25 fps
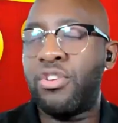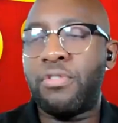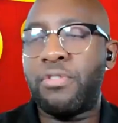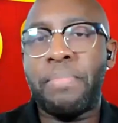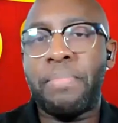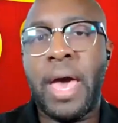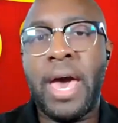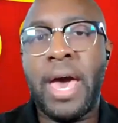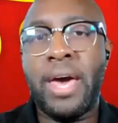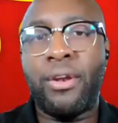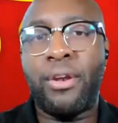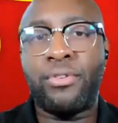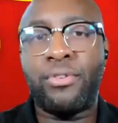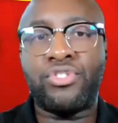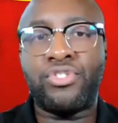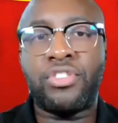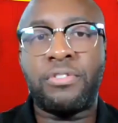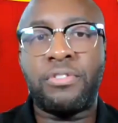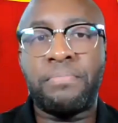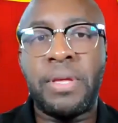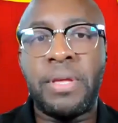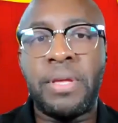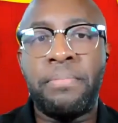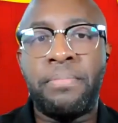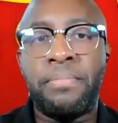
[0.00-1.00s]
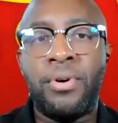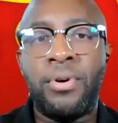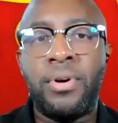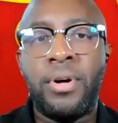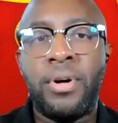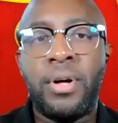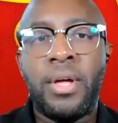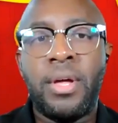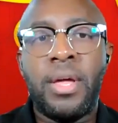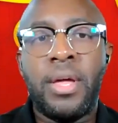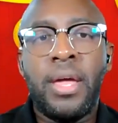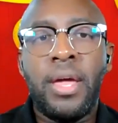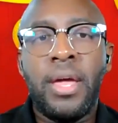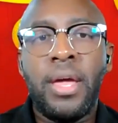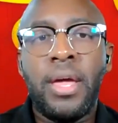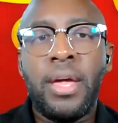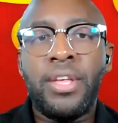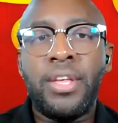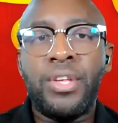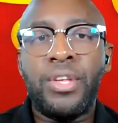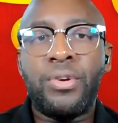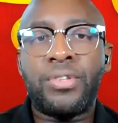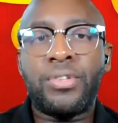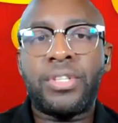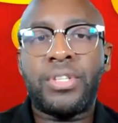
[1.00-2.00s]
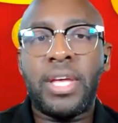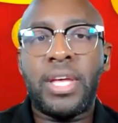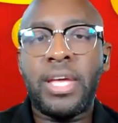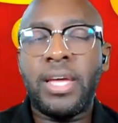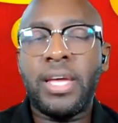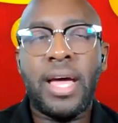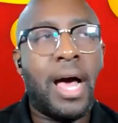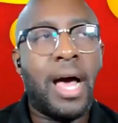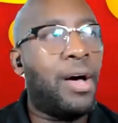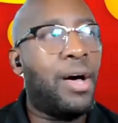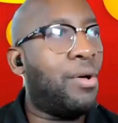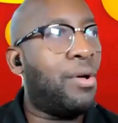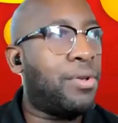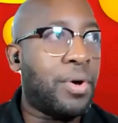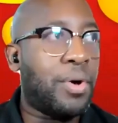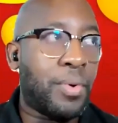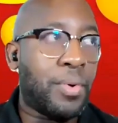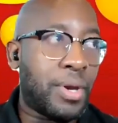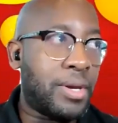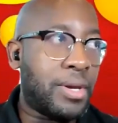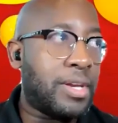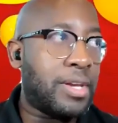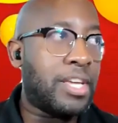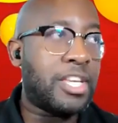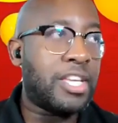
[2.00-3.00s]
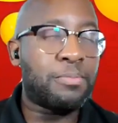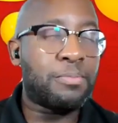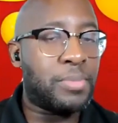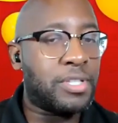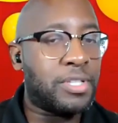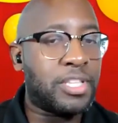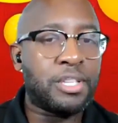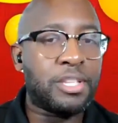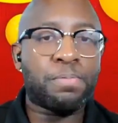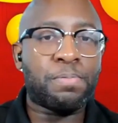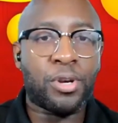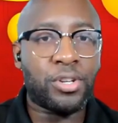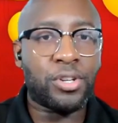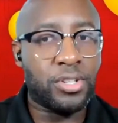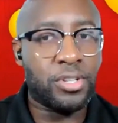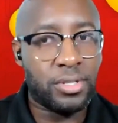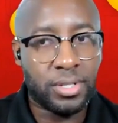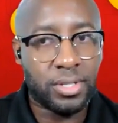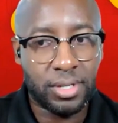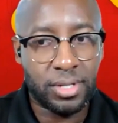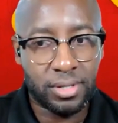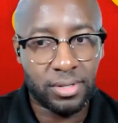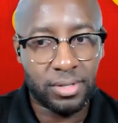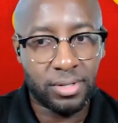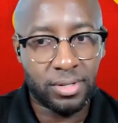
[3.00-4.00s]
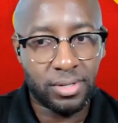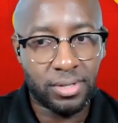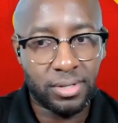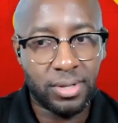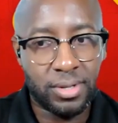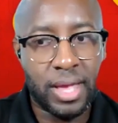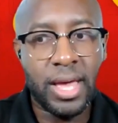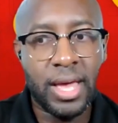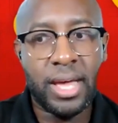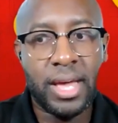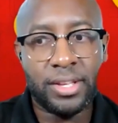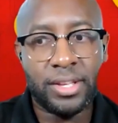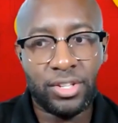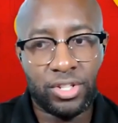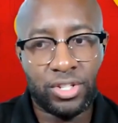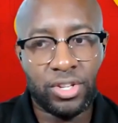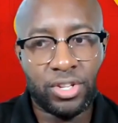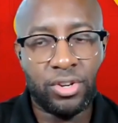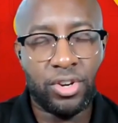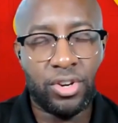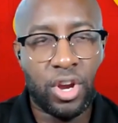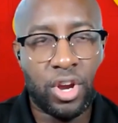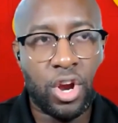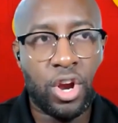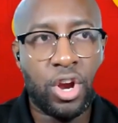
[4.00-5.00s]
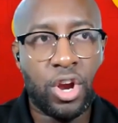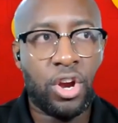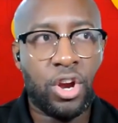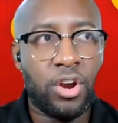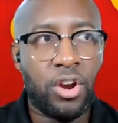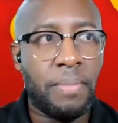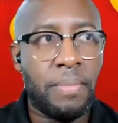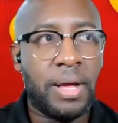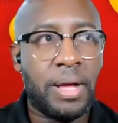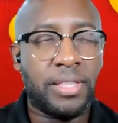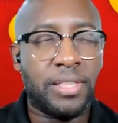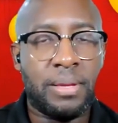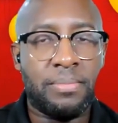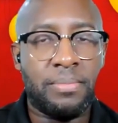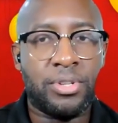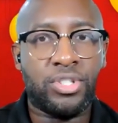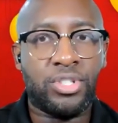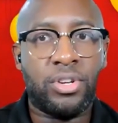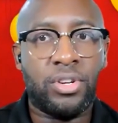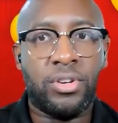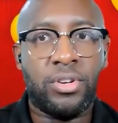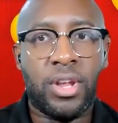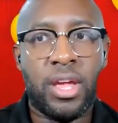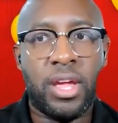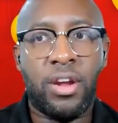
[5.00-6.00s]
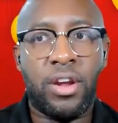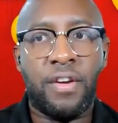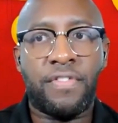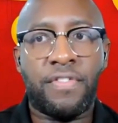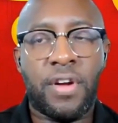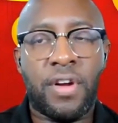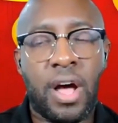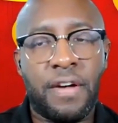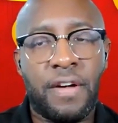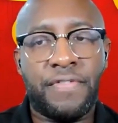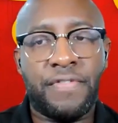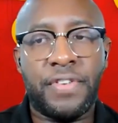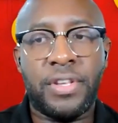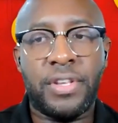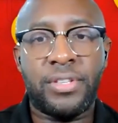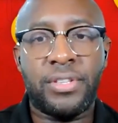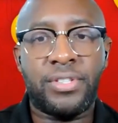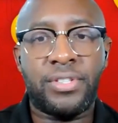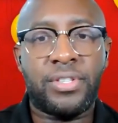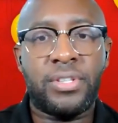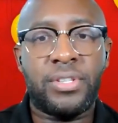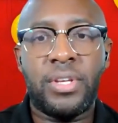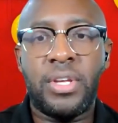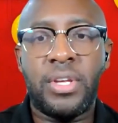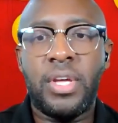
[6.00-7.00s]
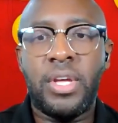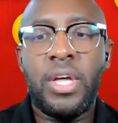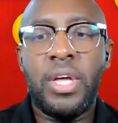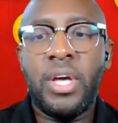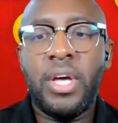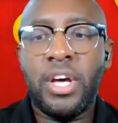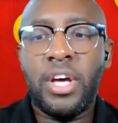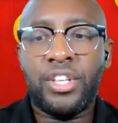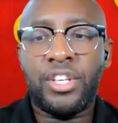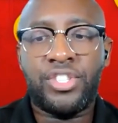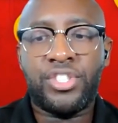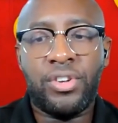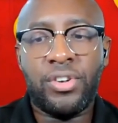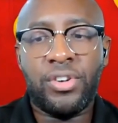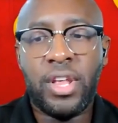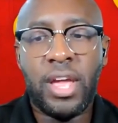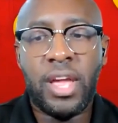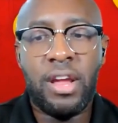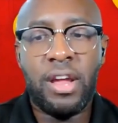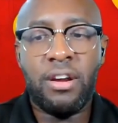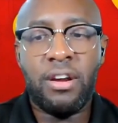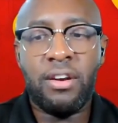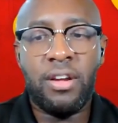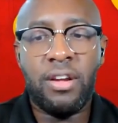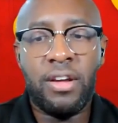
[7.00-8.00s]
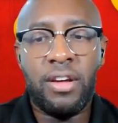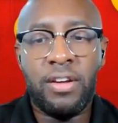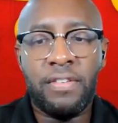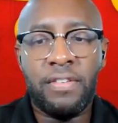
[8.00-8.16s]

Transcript: certain patterns in people and you'll say, I don't know what it is, but this person just has a certain error about them, a certain air of confidence, a certain air